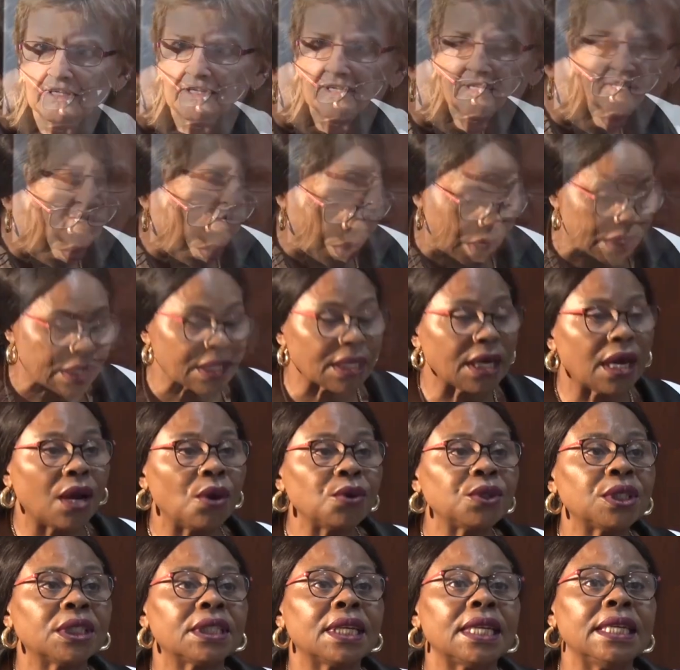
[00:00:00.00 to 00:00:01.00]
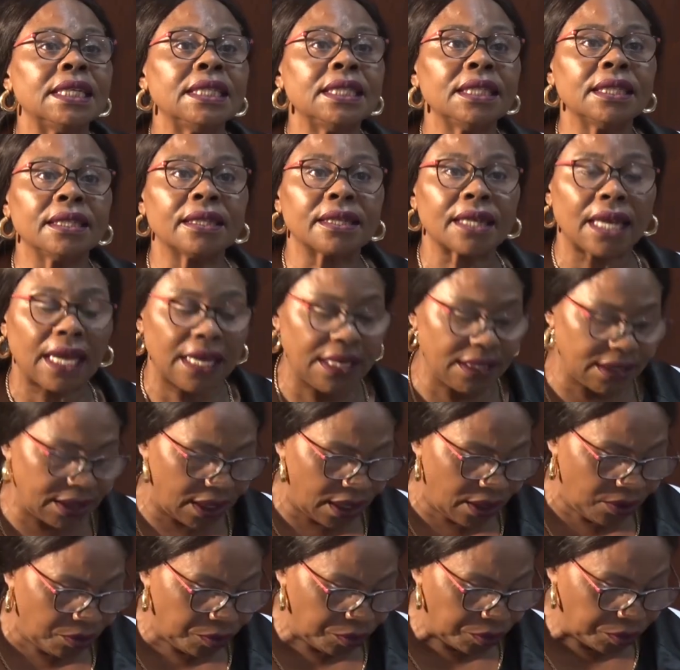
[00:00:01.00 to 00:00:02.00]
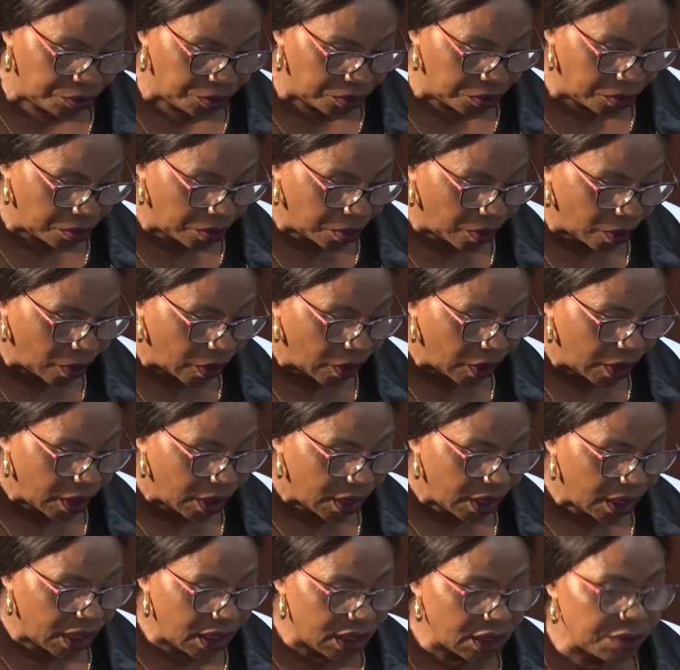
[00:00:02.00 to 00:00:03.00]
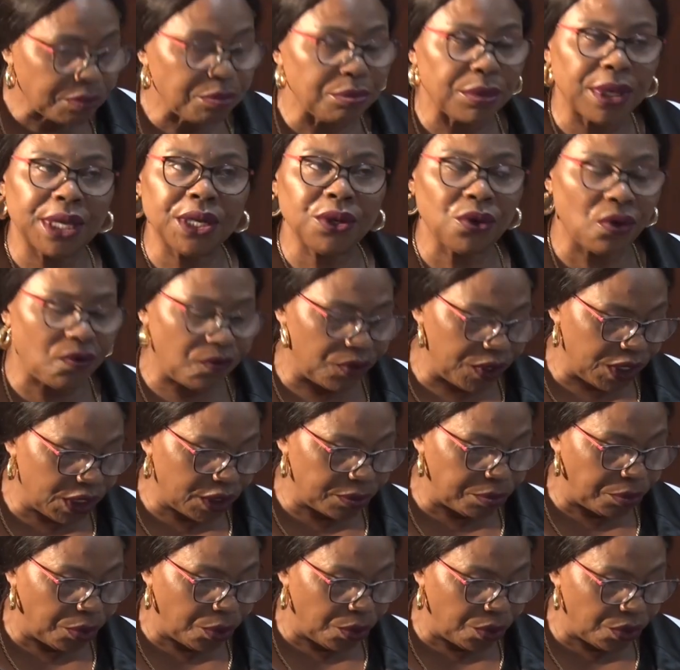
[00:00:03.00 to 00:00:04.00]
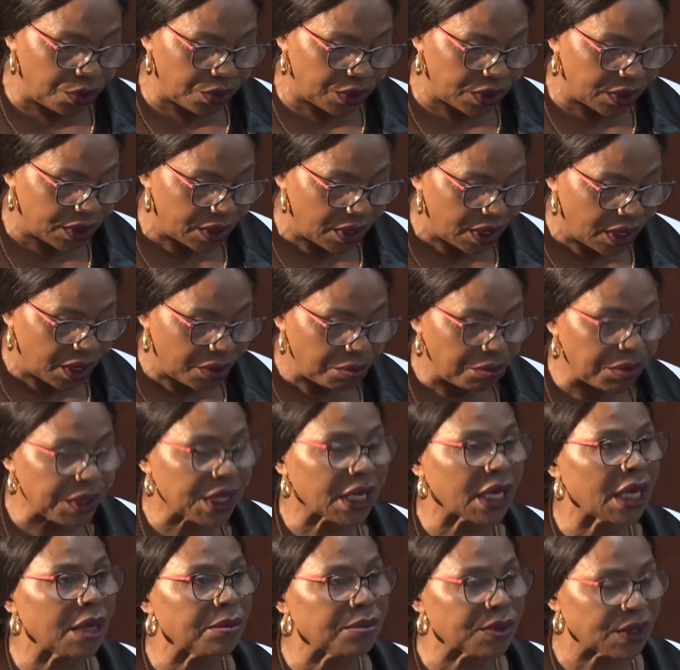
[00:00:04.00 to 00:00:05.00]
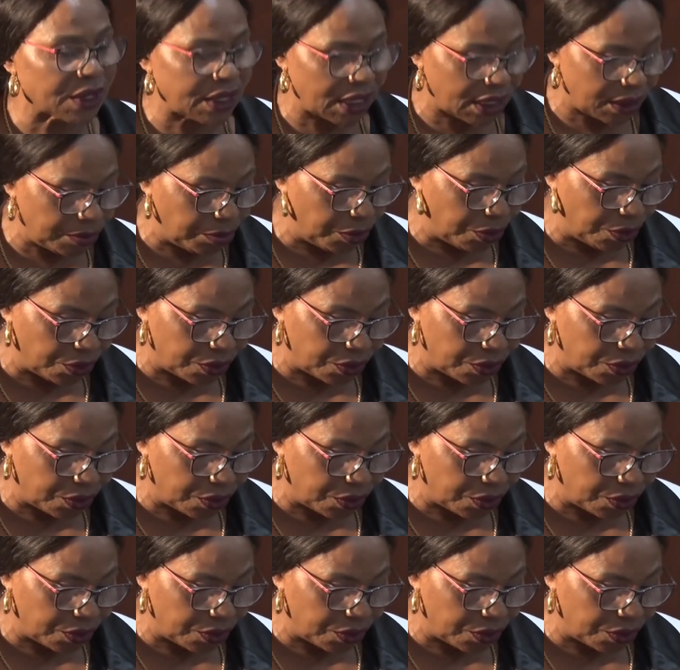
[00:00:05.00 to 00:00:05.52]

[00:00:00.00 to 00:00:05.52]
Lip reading: He was an outstanding writer, and many of his books became set